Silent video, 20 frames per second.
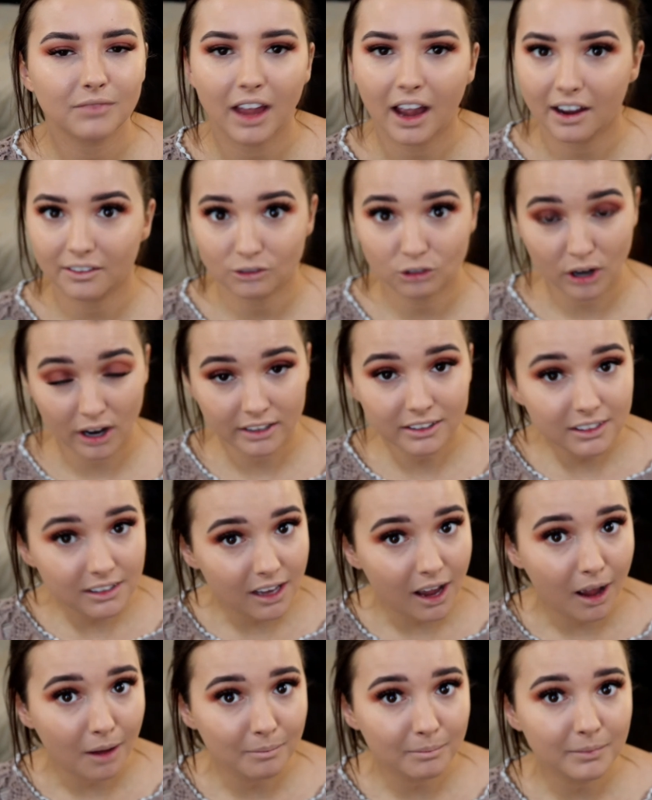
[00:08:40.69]
I've tried
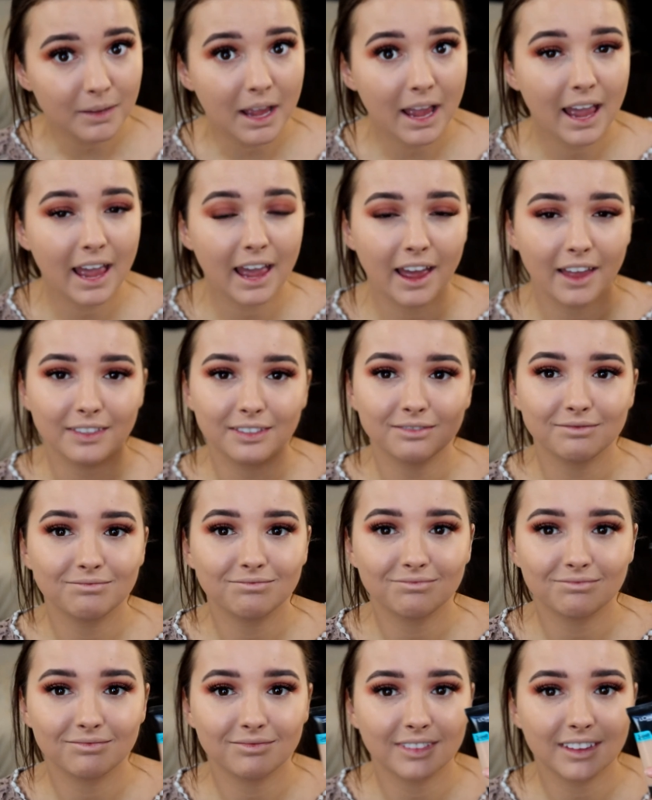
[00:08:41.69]
some and
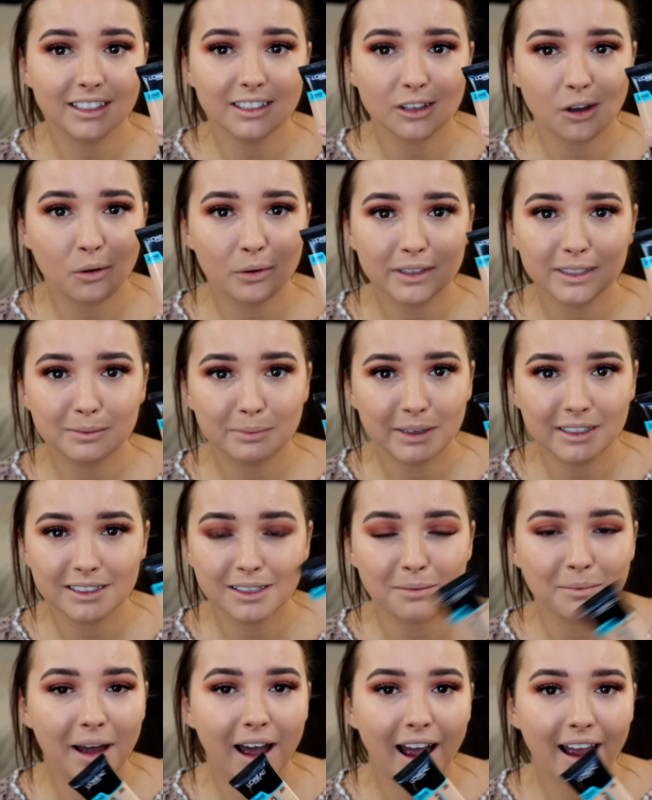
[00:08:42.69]
this always beats
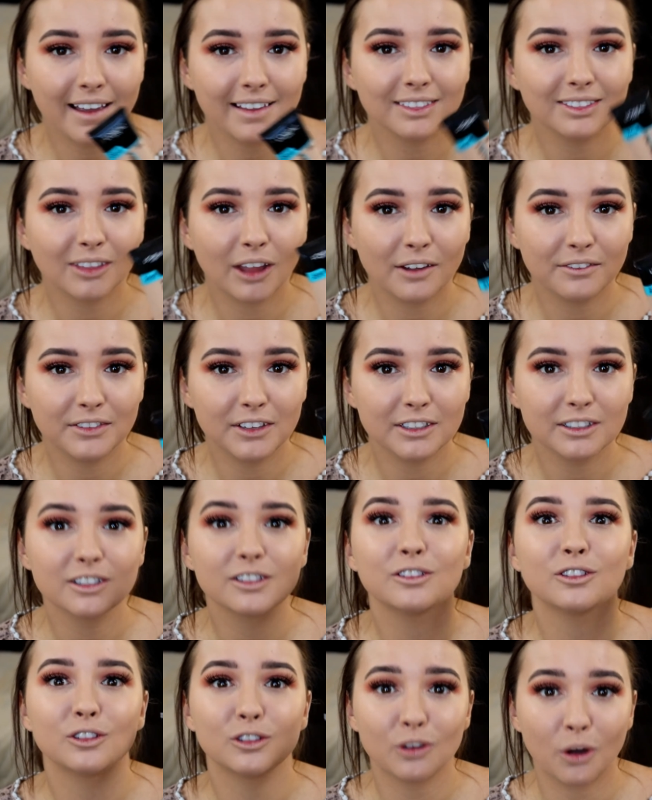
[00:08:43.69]
them. I love
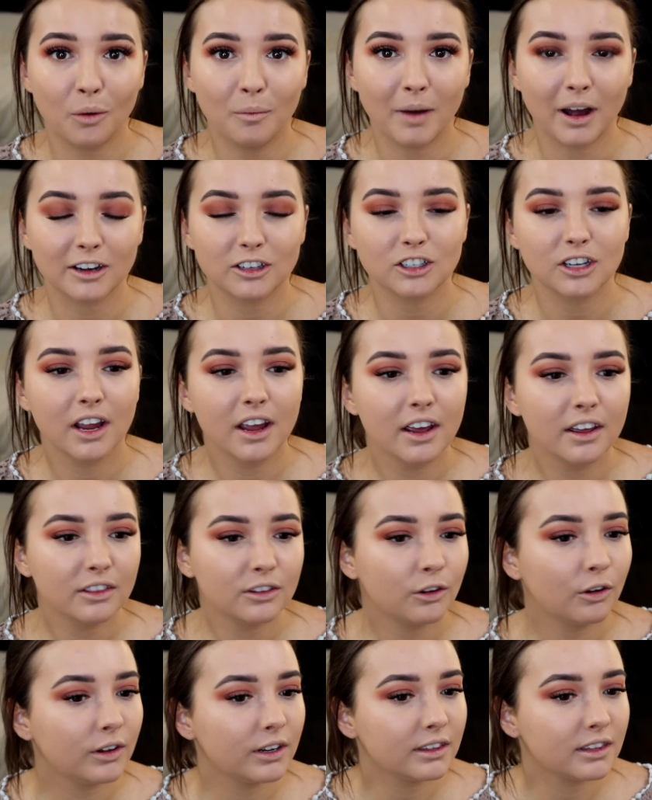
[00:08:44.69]
this so much.
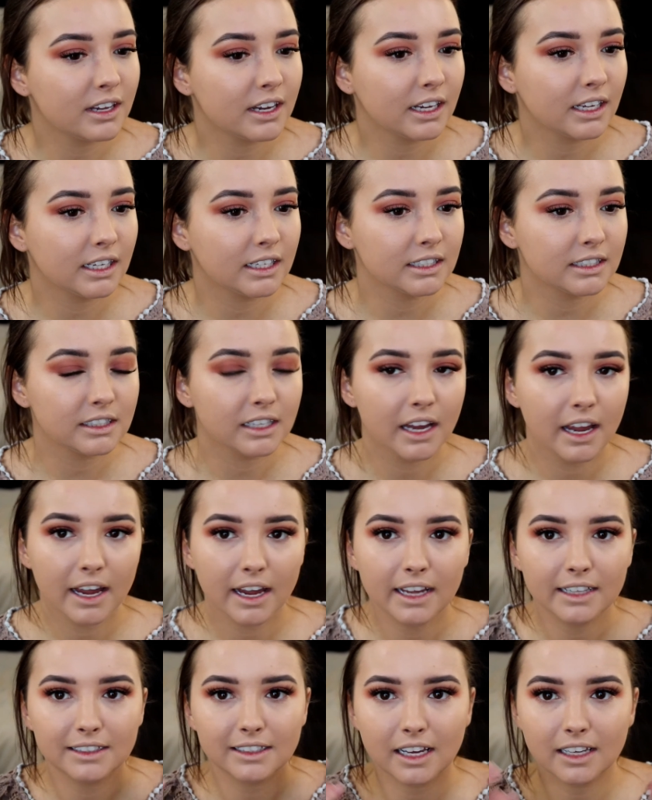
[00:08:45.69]
The only thing is
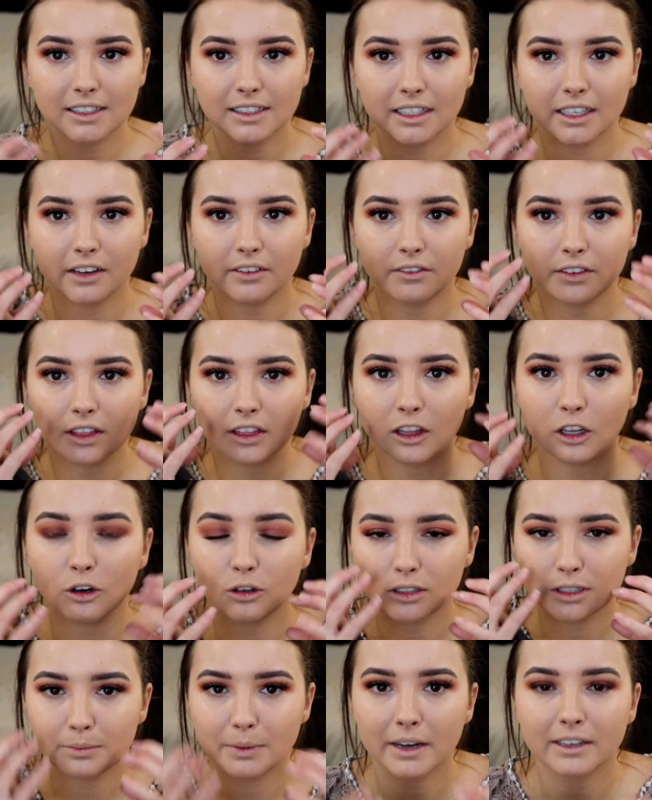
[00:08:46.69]
it does leave
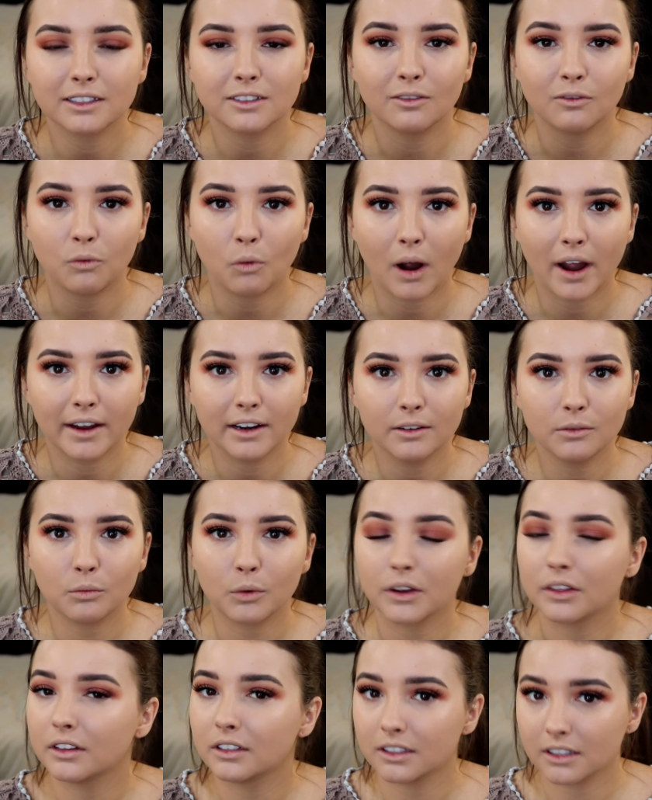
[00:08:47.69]
little specks of white
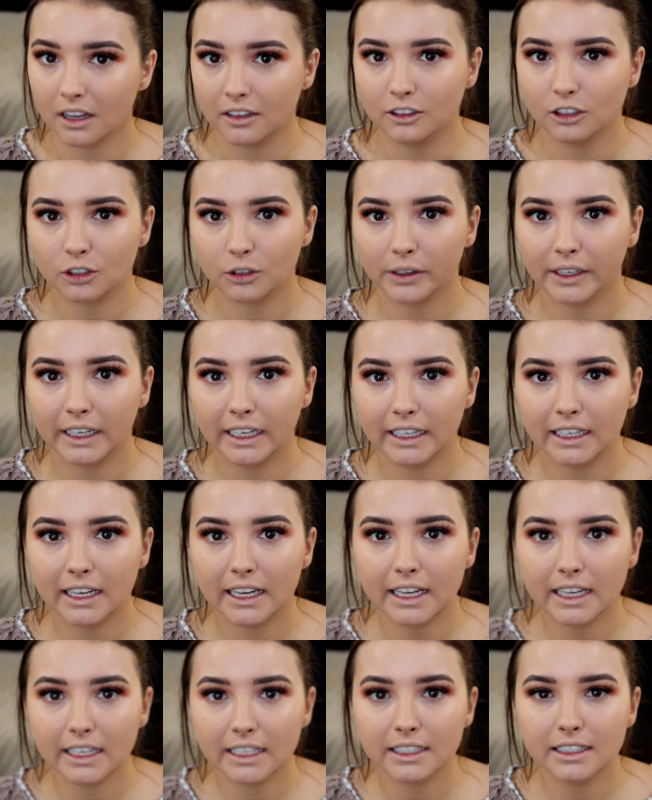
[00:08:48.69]
where the
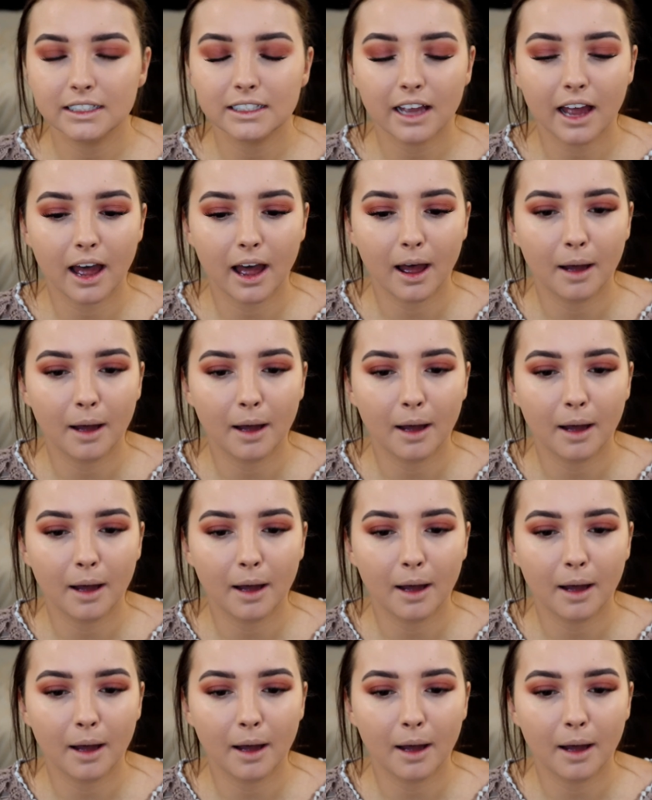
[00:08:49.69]
sunscreen is,